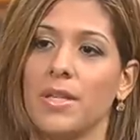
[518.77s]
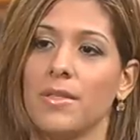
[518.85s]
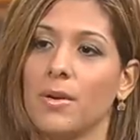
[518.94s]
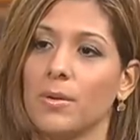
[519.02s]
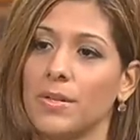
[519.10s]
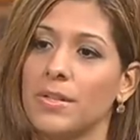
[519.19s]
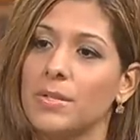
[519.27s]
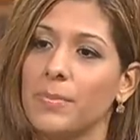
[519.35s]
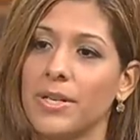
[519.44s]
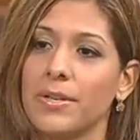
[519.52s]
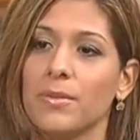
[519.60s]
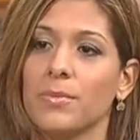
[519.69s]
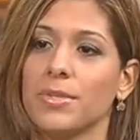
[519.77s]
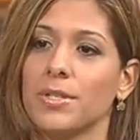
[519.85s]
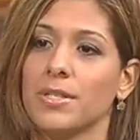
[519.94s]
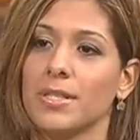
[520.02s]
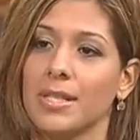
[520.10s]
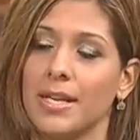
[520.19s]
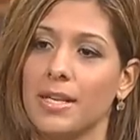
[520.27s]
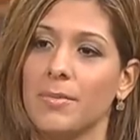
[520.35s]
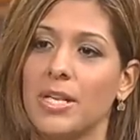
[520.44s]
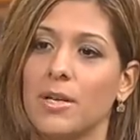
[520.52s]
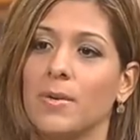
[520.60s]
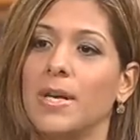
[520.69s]
The Holy Spirit was just letting
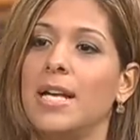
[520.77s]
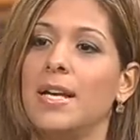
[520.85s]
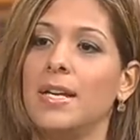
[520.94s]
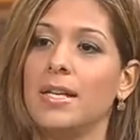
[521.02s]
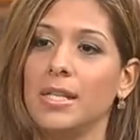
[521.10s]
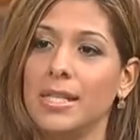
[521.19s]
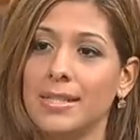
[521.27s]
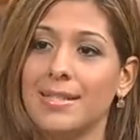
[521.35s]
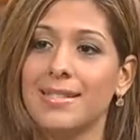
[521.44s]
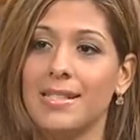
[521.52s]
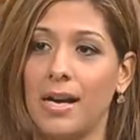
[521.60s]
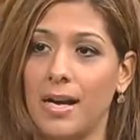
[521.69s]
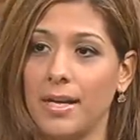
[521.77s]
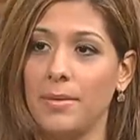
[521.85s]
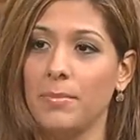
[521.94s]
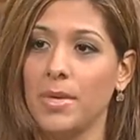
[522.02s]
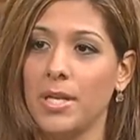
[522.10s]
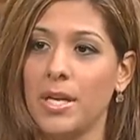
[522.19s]
me know it's time.